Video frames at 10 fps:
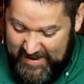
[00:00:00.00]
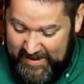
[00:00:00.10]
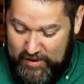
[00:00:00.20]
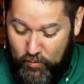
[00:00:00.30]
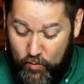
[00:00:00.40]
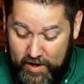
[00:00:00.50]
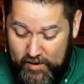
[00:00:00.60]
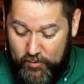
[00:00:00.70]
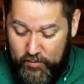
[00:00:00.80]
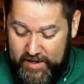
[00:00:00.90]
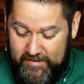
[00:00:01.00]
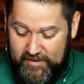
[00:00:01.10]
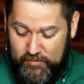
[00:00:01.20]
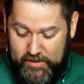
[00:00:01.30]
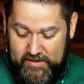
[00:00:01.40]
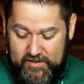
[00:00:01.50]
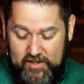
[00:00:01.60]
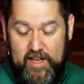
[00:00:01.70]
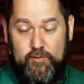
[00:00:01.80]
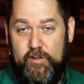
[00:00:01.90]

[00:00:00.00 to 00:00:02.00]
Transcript: And I think one of the reasons we do that